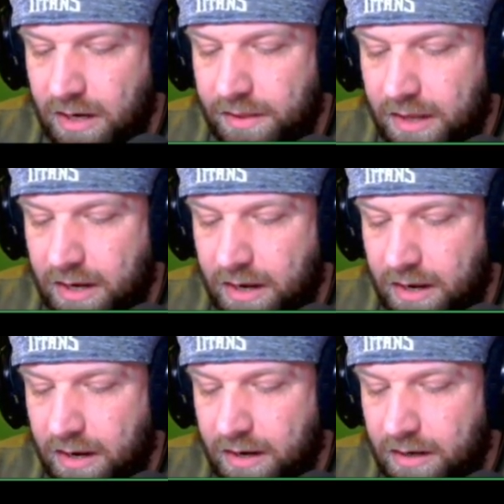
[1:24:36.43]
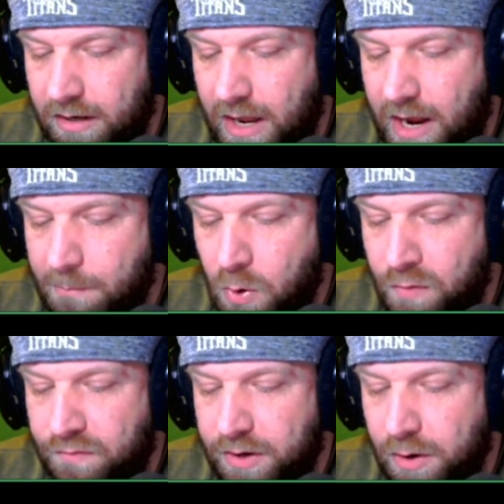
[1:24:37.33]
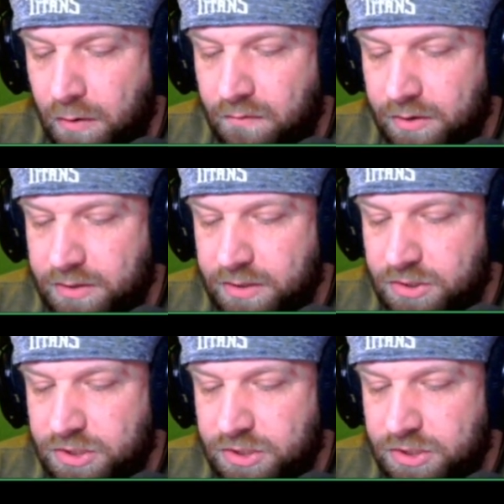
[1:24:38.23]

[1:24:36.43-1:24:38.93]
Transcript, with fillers: And then I moved it over to